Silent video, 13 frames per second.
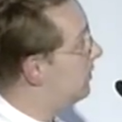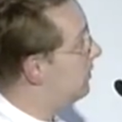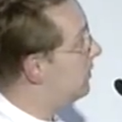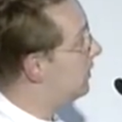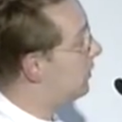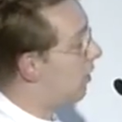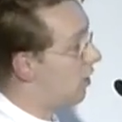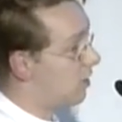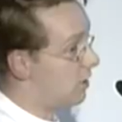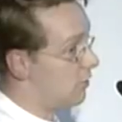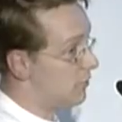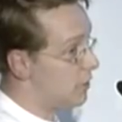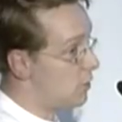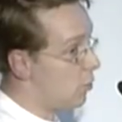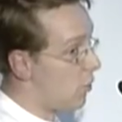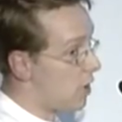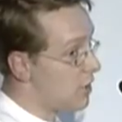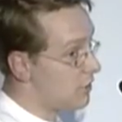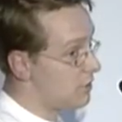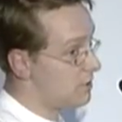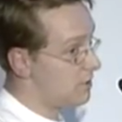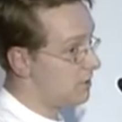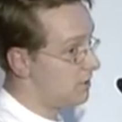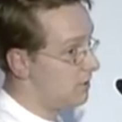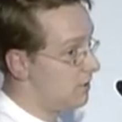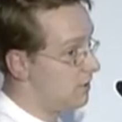that are required
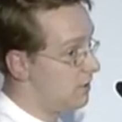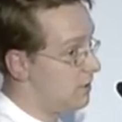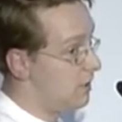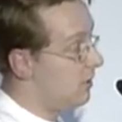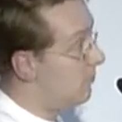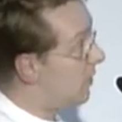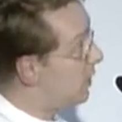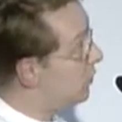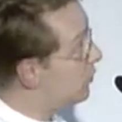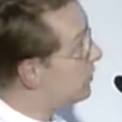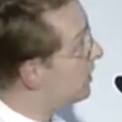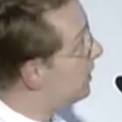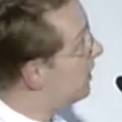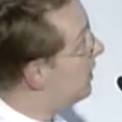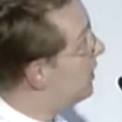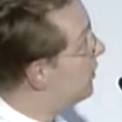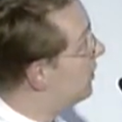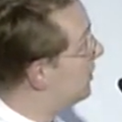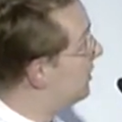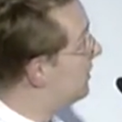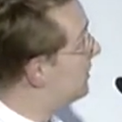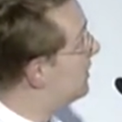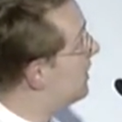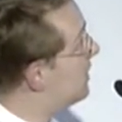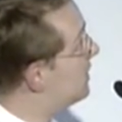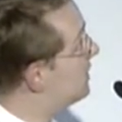by using here in this
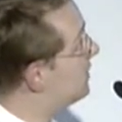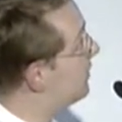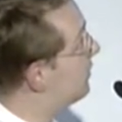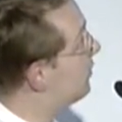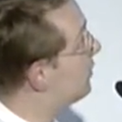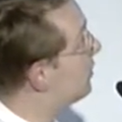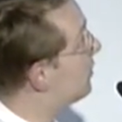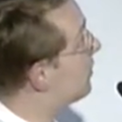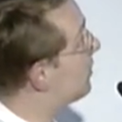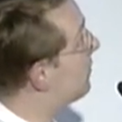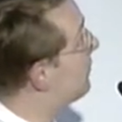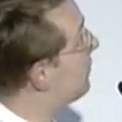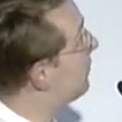case the